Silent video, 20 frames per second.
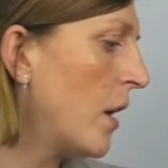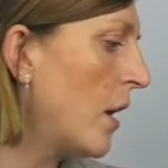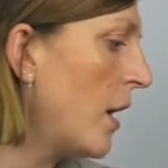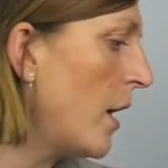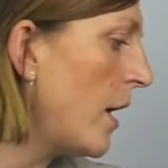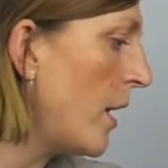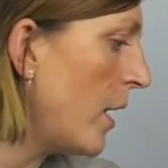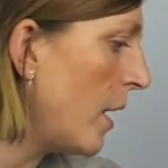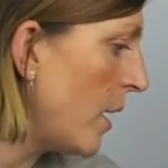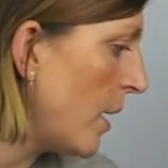
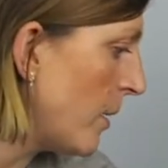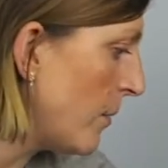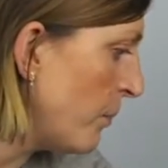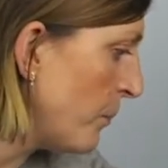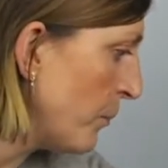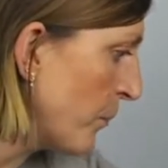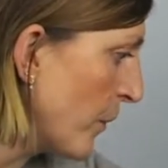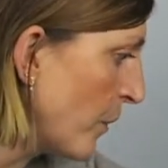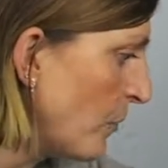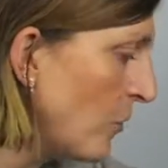
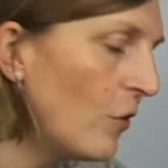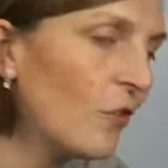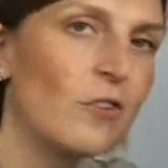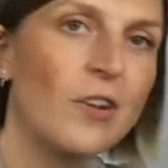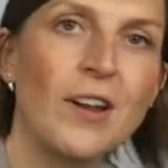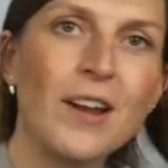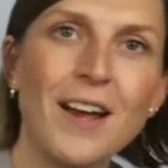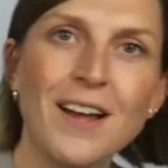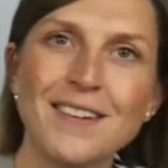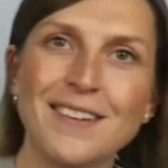I'm just
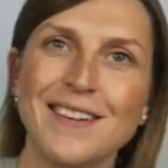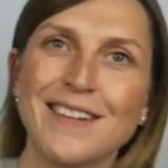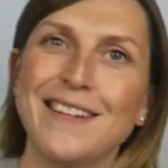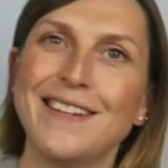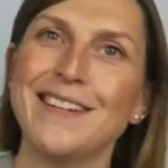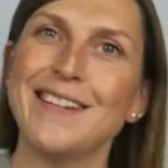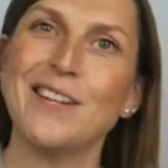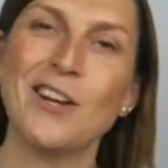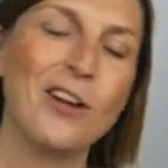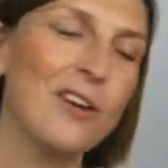trying to, as I
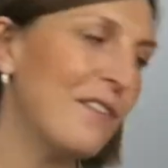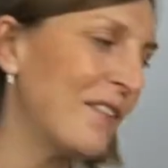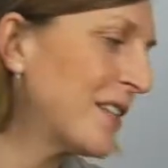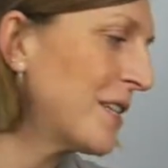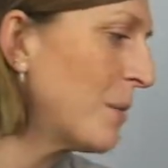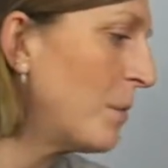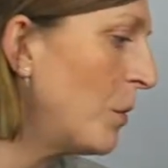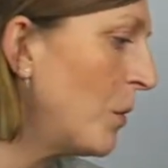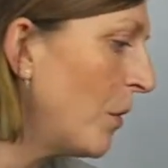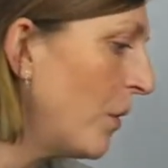lean over
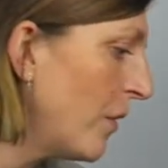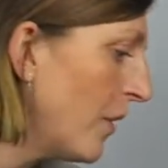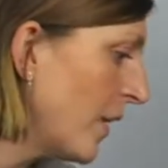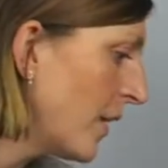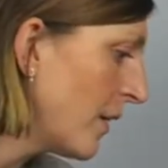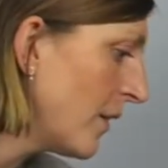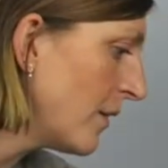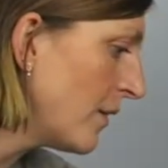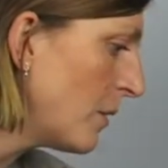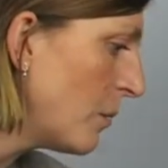to pull
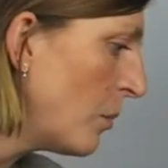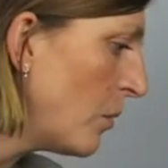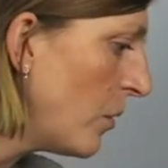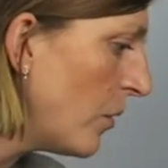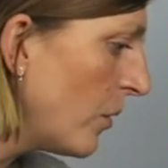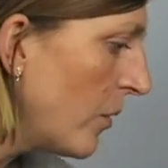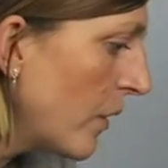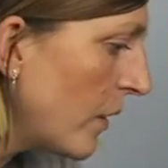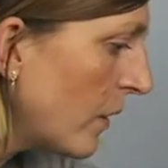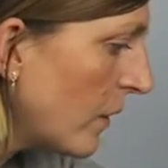
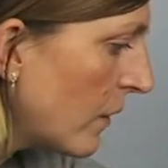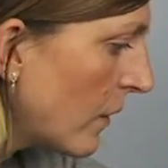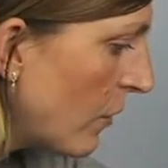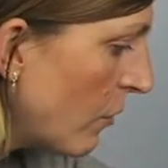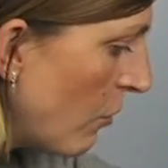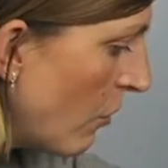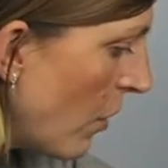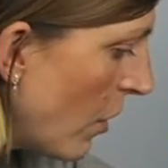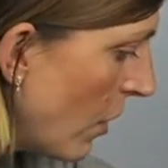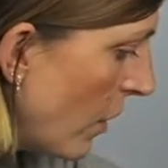things
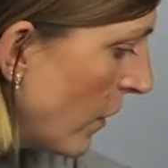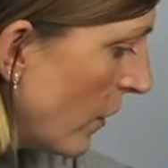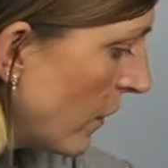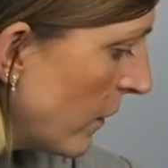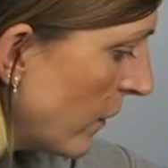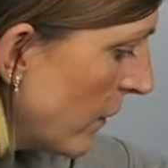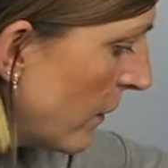across.